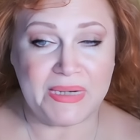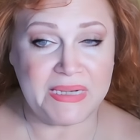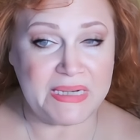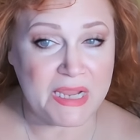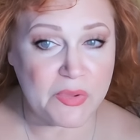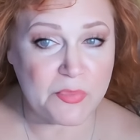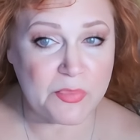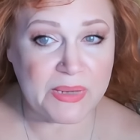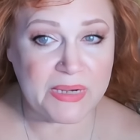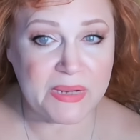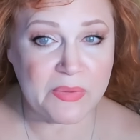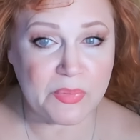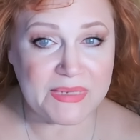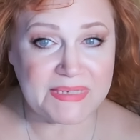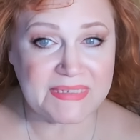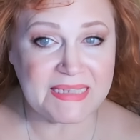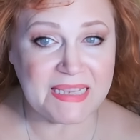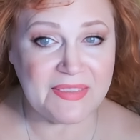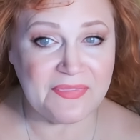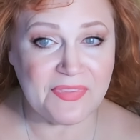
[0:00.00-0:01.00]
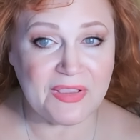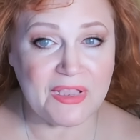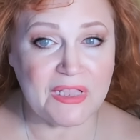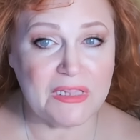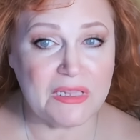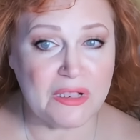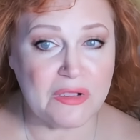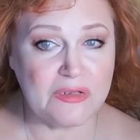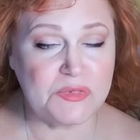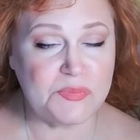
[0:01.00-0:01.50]
When, when nobody
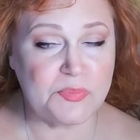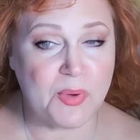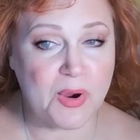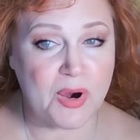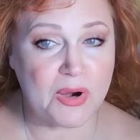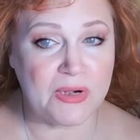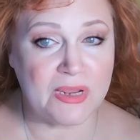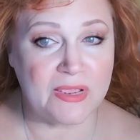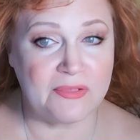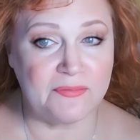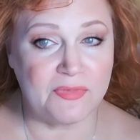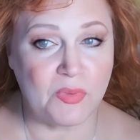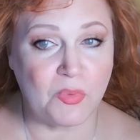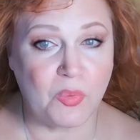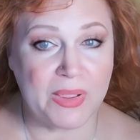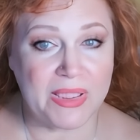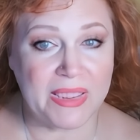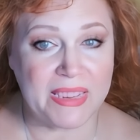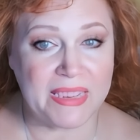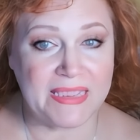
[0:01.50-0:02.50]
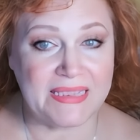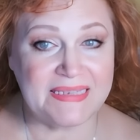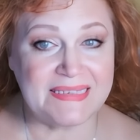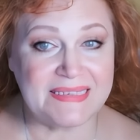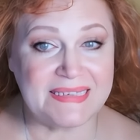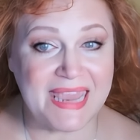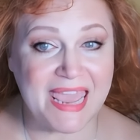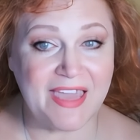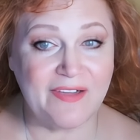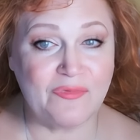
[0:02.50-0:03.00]
was in the closed part of the
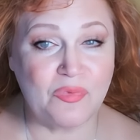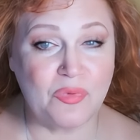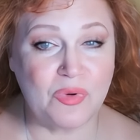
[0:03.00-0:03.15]
wing,